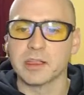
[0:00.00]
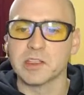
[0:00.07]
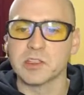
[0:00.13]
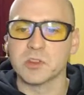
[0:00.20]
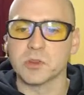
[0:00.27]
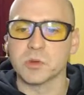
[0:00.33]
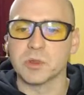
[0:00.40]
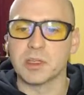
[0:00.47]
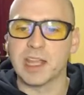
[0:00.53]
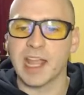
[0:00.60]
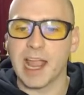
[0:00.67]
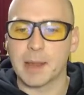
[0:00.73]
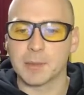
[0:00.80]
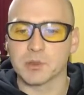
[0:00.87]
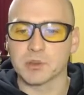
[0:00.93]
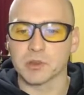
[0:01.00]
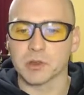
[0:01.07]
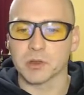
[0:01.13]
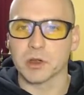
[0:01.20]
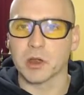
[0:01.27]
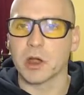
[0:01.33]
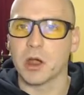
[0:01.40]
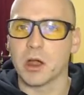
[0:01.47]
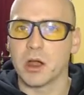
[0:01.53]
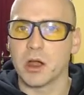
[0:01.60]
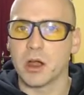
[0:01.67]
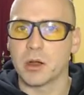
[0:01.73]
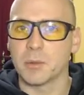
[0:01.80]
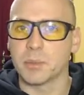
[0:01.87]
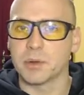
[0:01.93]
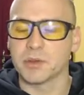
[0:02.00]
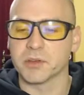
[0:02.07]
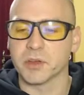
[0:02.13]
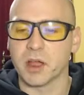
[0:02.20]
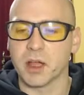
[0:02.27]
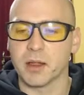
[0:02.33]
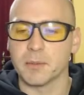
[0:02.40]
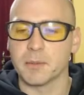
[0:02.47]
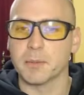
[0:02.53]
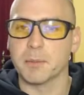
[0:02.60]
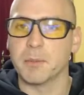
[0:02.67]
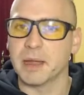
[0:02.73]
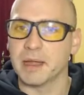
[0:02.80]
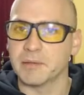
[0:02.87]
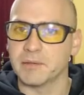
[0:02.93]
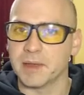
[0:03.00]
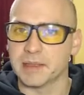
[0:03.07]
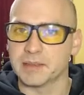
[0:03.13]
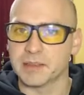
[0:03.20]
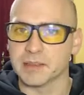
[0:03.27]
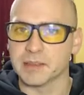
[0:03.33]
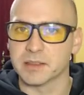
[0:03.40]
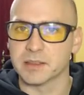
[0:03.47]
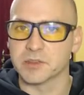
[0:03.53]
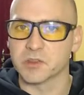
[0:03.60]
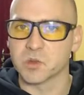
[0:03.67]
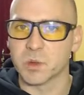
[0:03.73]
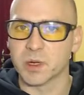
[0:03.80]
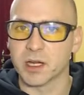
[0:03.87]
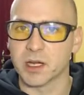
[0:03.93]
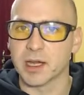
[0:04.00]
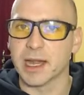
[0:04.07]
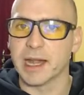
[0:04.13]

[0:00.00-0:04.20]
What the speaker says: to capture en passant by advancing to this square,